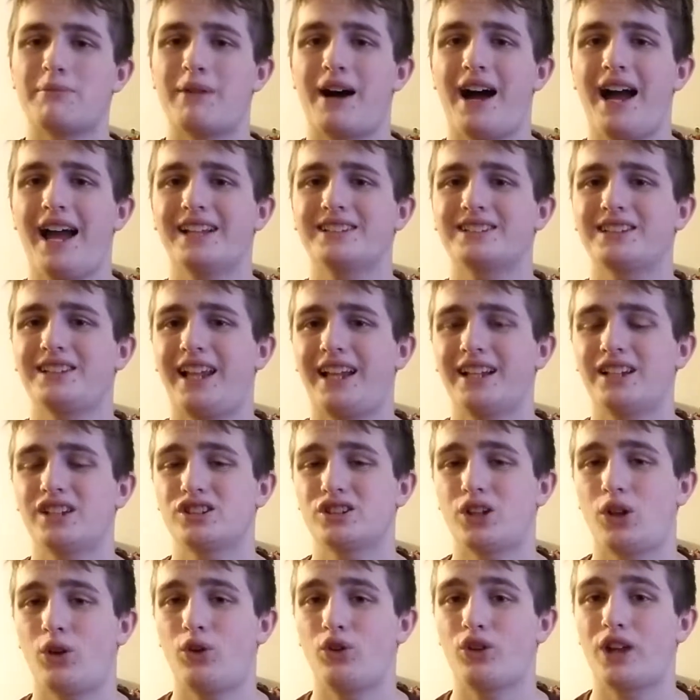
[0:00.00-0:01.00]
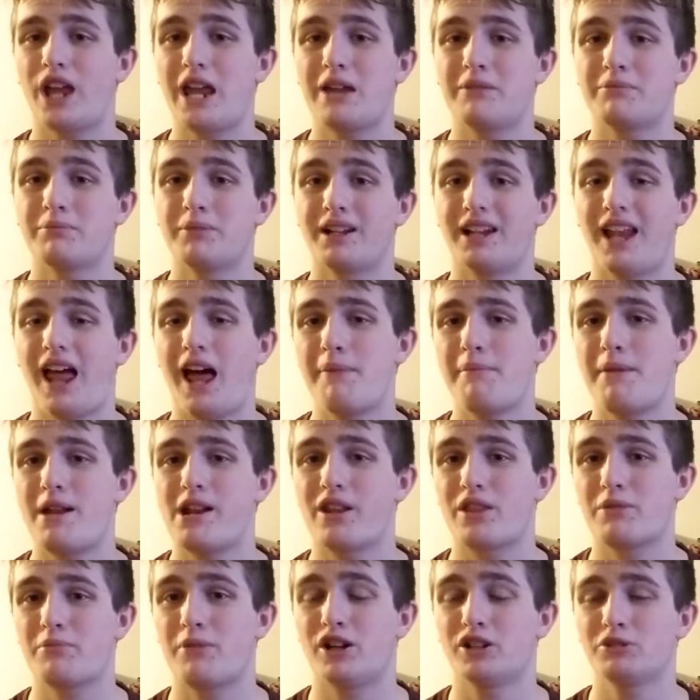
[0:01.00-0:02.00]
I actually like the solo game a lot better
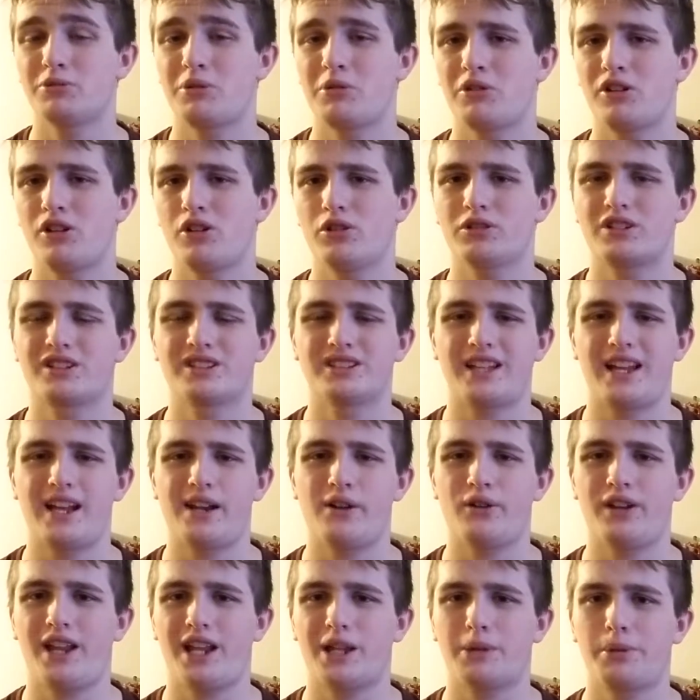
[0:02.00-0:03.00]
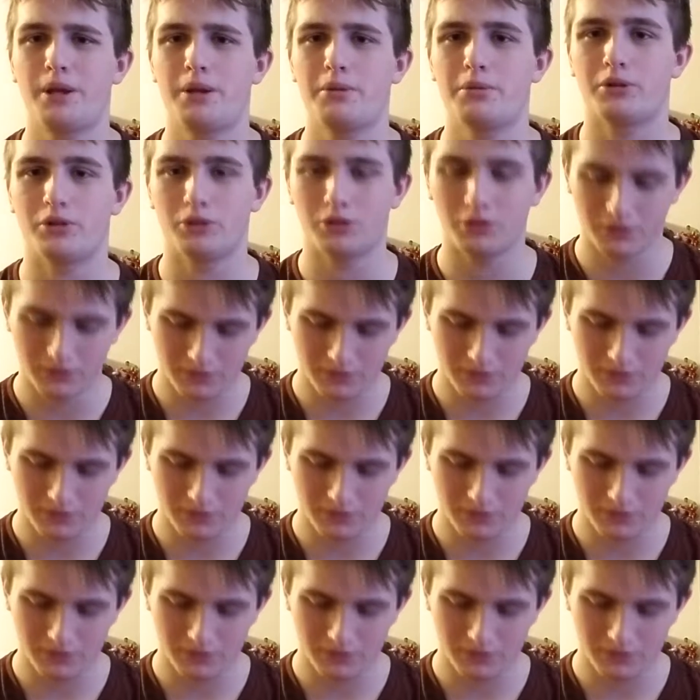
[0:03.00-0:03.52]
than most people do because I don't like people.